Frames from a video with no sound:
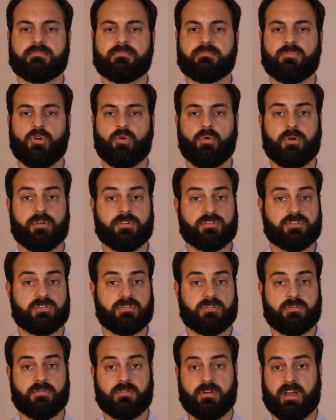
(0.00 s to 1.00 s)
Borrowers
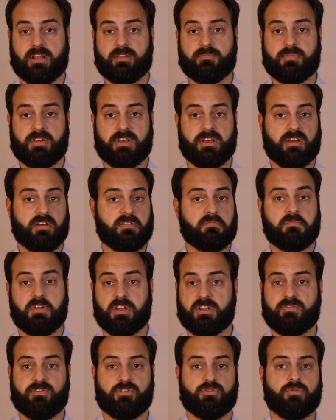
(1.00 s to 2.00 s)
can be
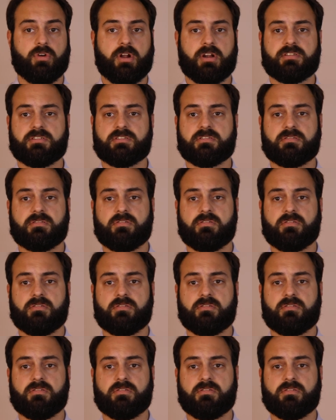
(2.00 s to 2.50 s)
individuals,